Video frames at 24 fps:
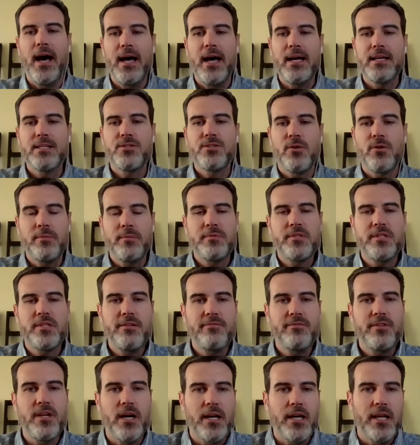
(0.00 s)
So I'm Steve
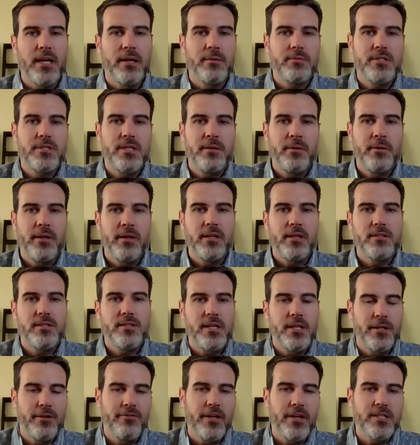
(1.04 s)
Duncan. I'm
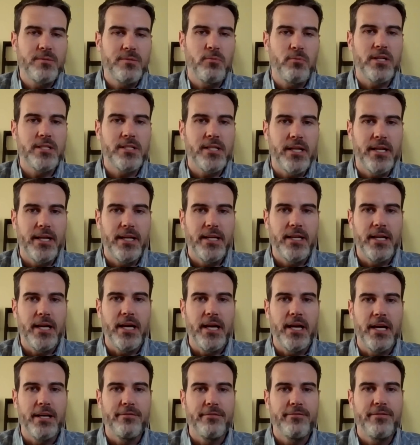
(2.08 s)
Senior Vice President
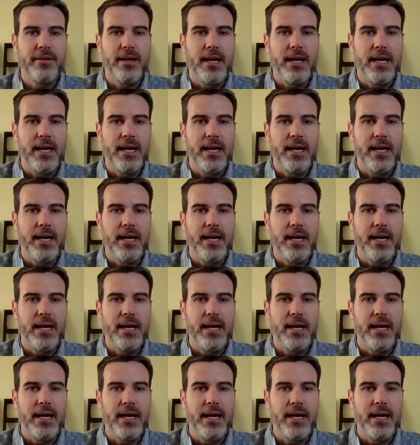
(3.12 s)
of